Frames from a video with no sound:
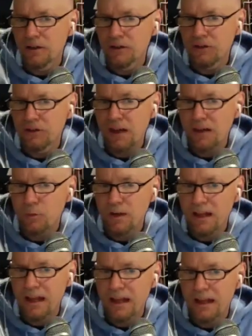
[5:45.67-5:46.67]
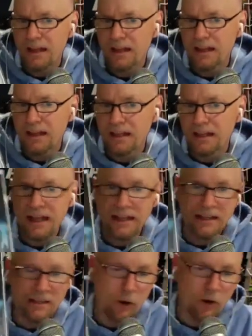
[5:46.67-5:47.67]
Seth went ahead and
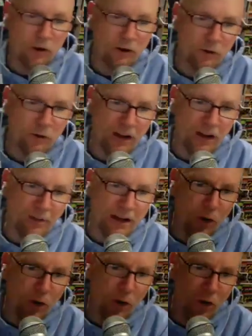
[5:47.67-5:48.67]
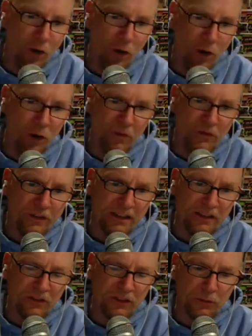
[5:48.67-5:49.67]
had it autographed by all
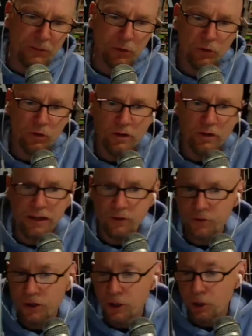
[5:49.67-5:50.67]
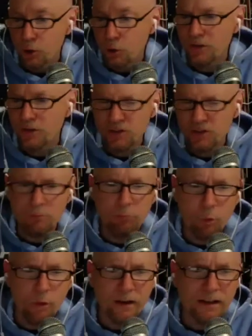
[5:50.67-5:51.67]
these different creators who at
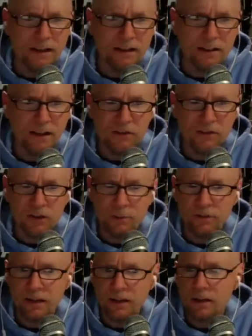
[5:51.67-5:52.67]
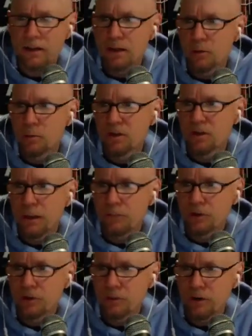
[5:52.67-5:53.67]
some point had done something with
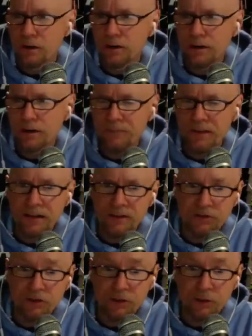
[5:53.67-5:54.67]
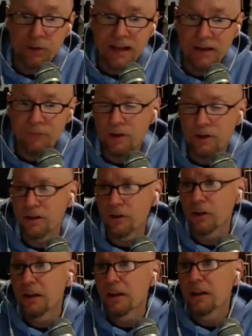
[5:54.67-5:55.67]
Captain America. So you have on
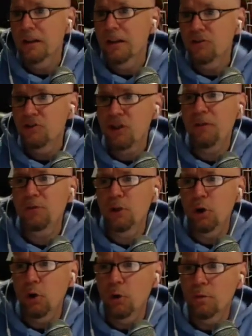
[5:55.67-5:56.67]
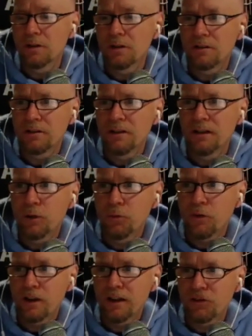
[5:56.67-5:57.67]
here Jeff Loeb, Lanil
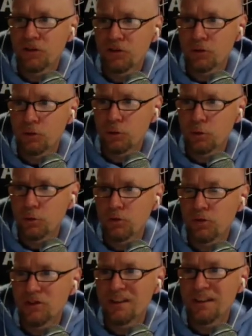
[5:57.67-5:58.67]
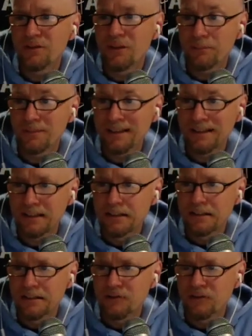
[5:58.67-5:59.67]
Francis Yu, Steve Epting,
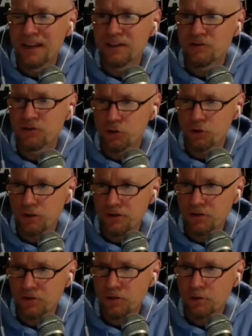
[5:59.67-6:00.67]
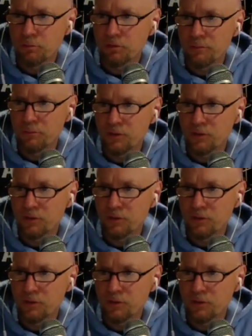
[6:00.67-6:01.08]
Dan Jurgens, Brett